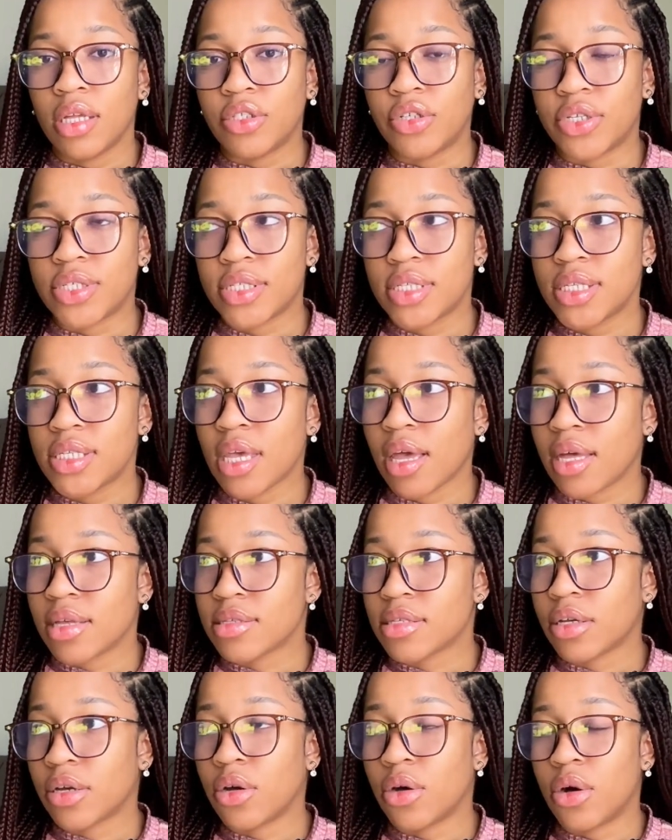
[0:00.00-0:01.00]
Does it say
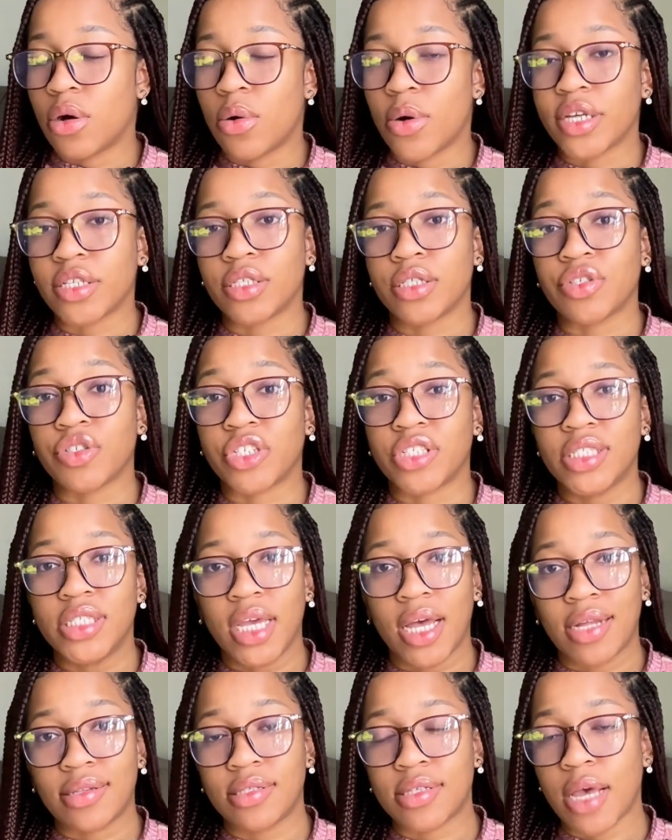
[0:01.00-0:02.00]
answer all questions? Does it
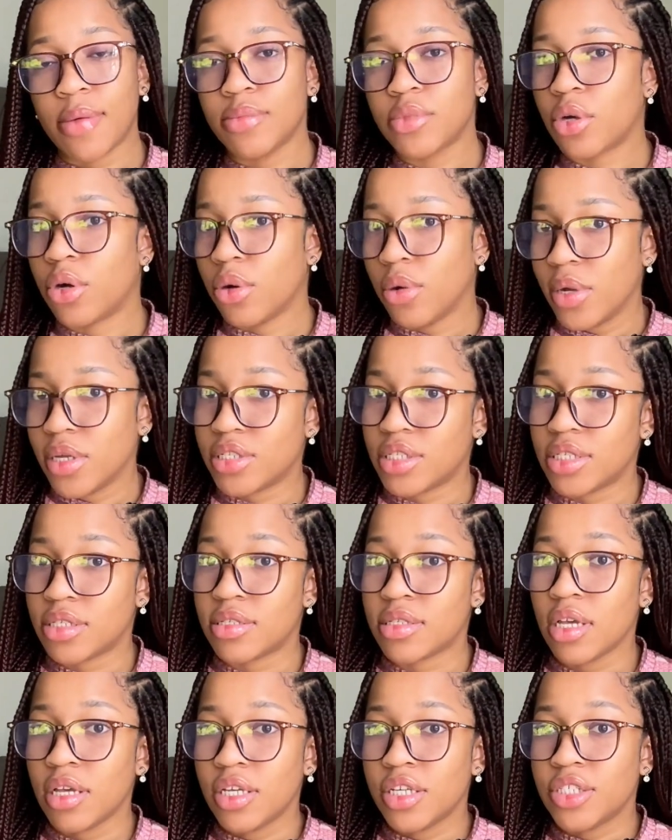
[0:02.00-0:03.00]
say attempt all
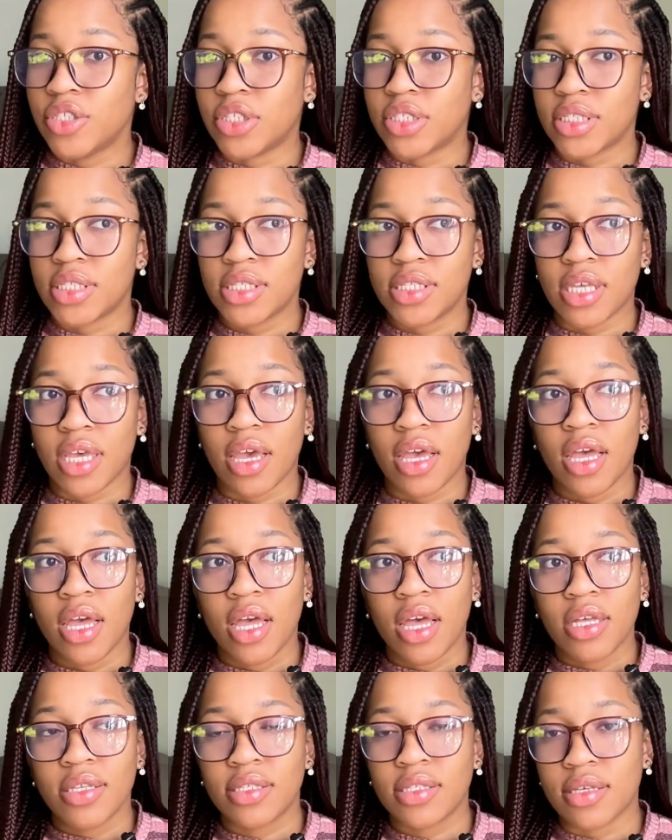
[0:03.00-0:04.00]
questions? Does it say
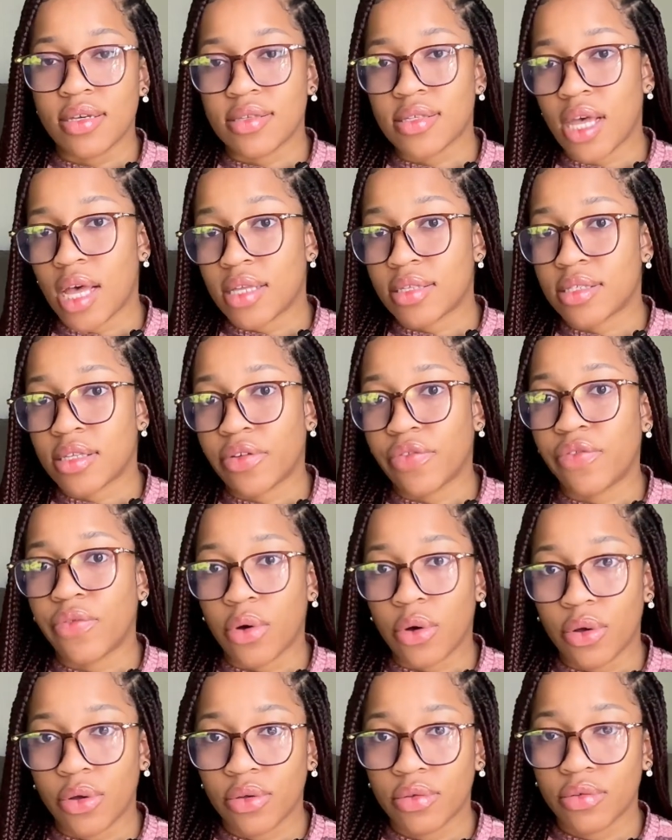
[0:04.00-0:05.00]
6 answer
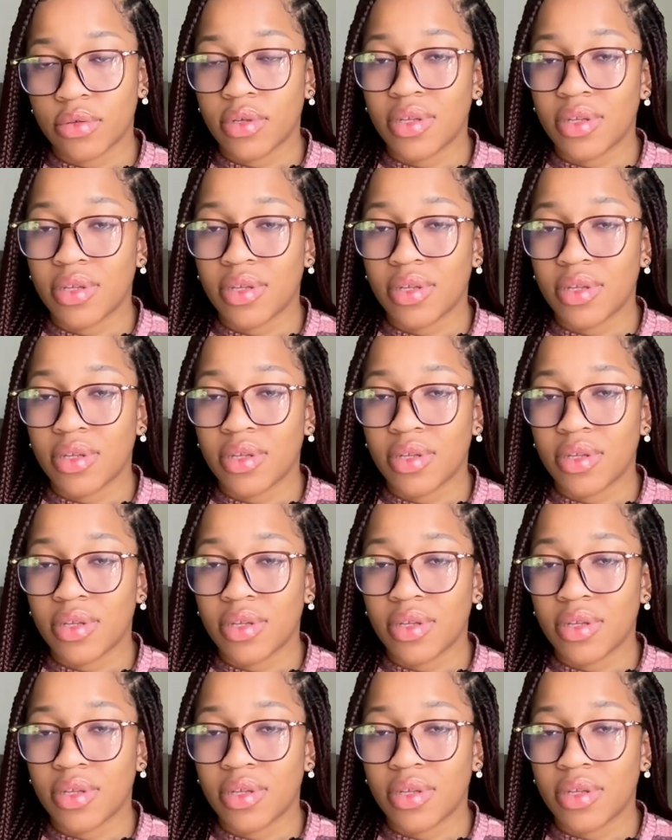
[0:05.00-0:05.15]
4?